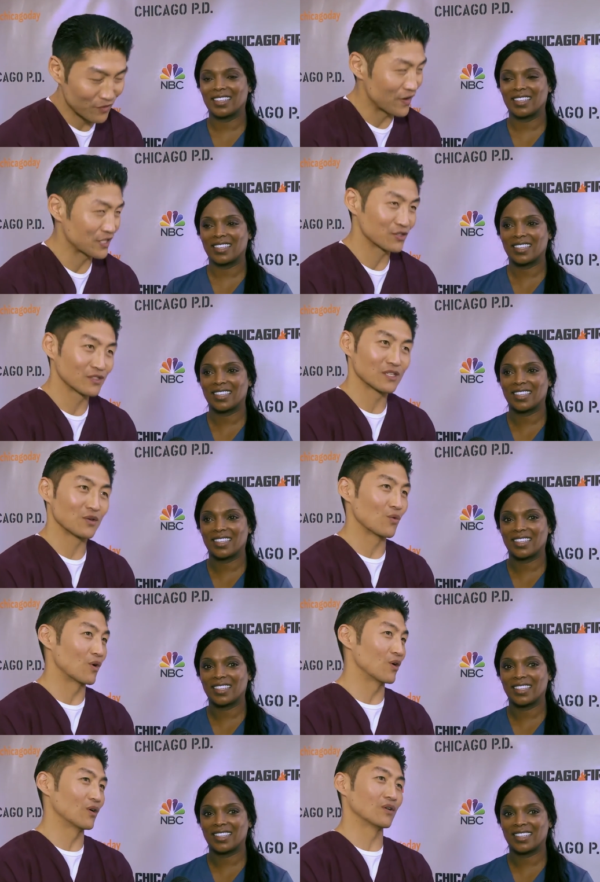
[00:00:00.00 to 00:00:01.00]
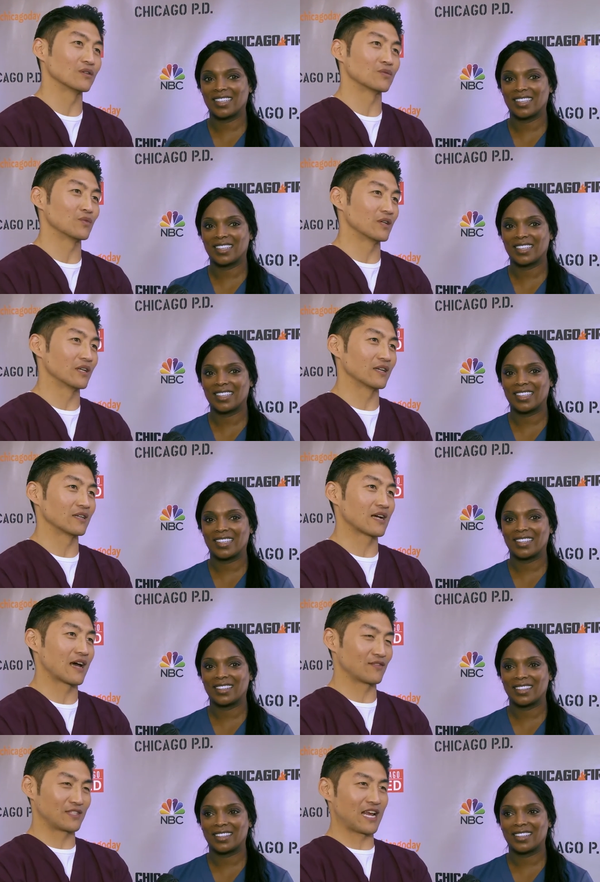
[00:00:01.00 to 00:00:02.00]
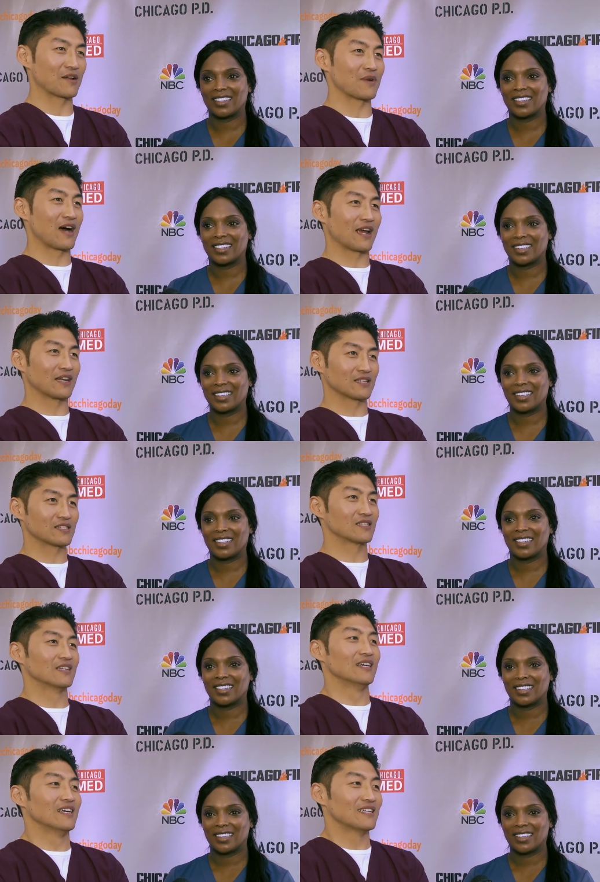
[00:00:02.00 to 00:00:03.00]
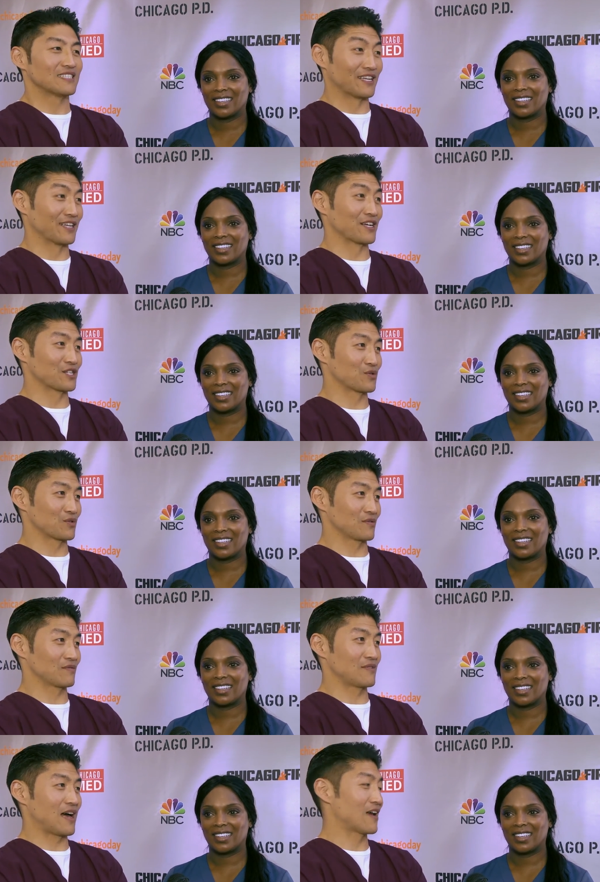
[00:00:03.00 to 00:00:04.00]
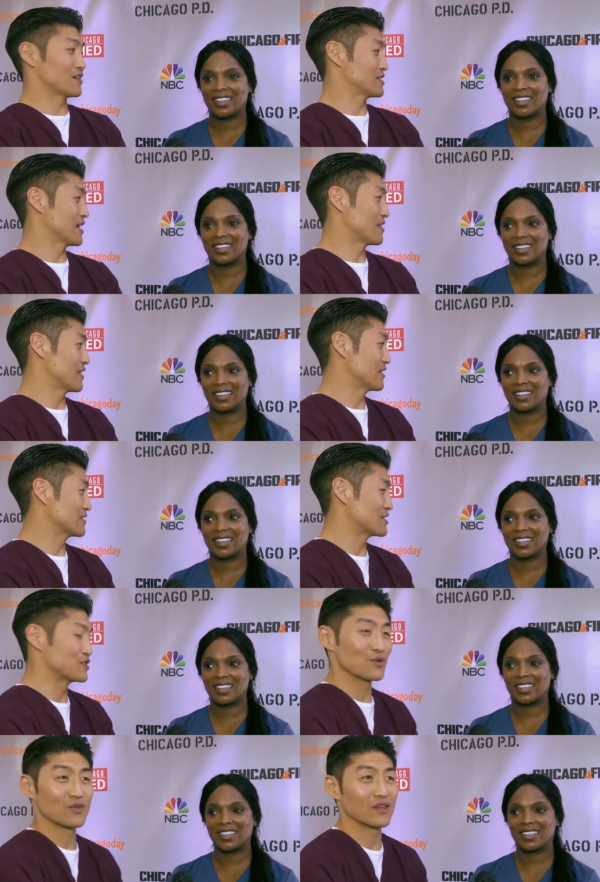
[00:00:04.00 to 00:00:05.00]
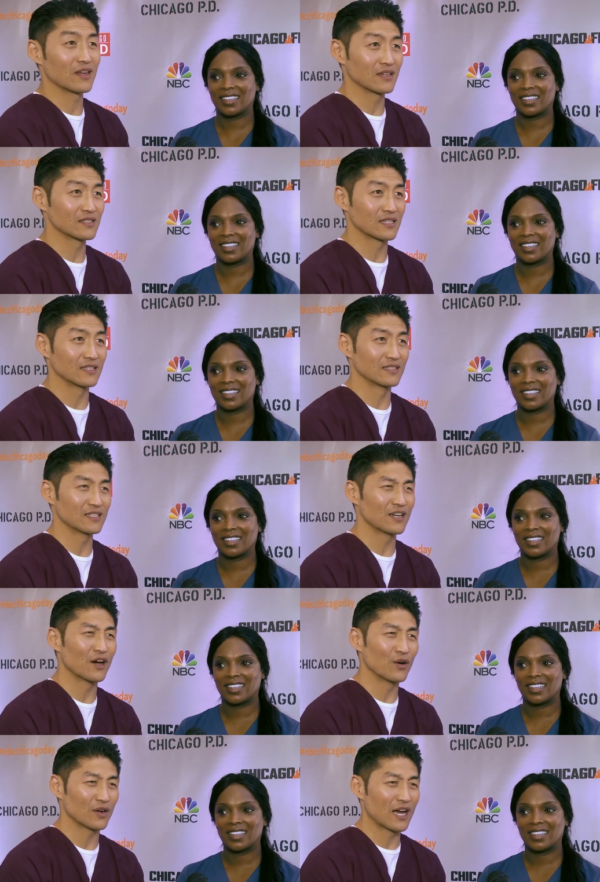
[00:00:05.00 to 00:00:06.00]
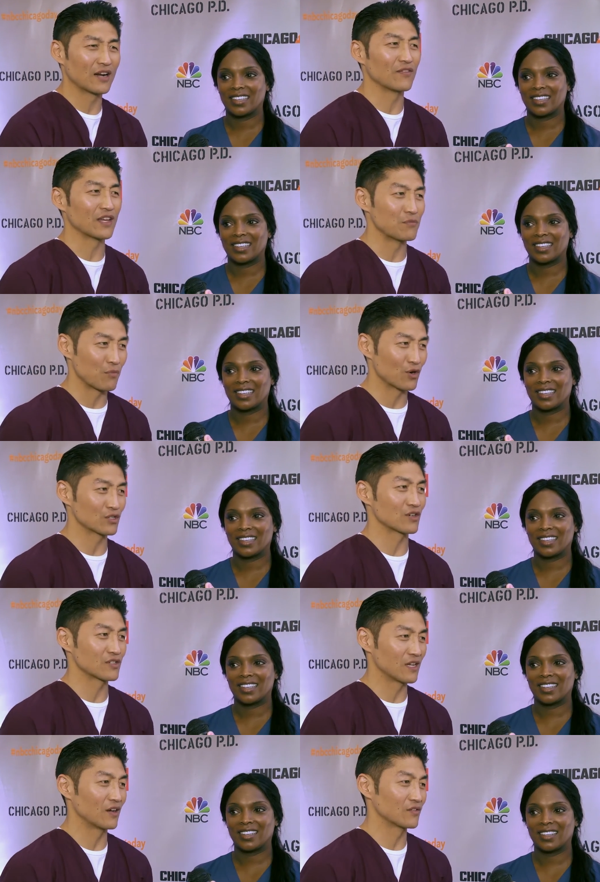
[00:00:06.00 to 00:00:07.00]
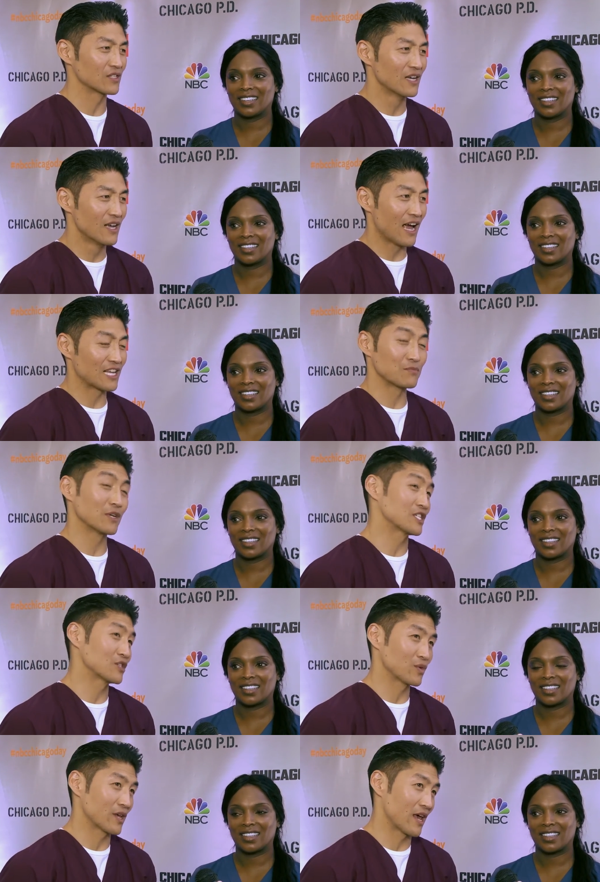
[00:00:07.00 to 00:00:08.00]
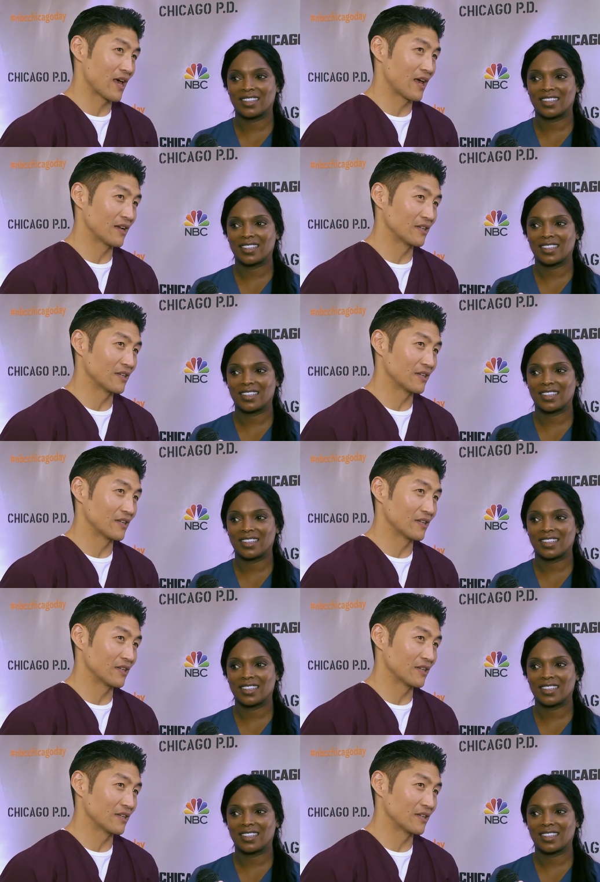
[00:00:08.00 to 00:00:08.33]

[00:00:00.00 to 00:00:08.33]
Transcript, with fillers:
Speaker 1: professionals in the world really kind of standing behind us, telling us how to say things and do things, and, you know, kind of immerse ourselves as much as we can